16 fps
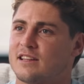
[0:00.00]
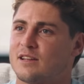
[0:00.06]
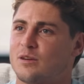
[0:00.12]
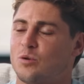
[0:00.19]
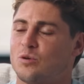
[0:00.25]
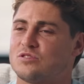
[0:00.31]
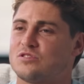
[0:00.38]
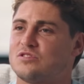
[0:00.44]

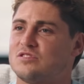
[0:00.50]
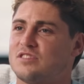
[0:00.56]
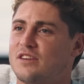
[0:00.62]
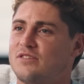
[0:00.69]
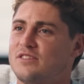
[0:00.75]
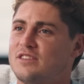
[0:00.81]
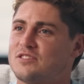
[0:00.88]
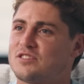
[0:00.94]
Well, it's
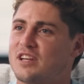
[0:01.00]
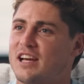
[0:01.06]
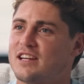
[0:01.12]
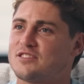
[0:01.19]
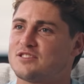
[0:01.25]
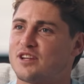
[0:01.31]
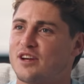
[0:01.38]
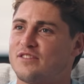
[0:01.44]
definitely
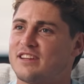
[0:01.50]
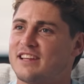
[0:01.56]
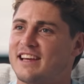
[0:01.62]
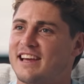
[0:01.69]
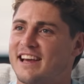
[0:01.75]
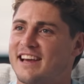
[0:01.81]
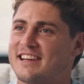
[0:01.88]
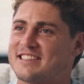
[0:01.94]
changed over the
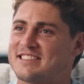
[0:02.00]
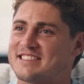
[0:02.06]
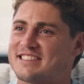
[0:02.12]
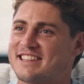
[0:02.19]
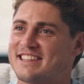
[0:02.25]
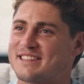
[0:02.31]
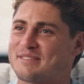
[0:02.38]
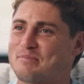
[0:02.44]

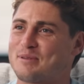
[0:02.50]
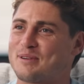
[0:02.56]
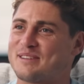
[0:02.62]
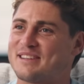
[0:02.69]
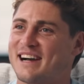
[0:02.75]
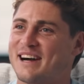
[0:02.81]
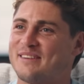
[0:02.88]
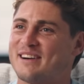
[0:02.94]
years, put
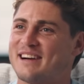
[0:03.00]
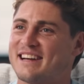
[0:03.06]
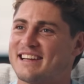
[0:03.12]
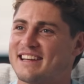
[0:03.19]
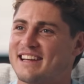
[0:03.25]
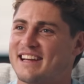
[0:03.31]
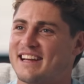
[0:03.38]
it that way.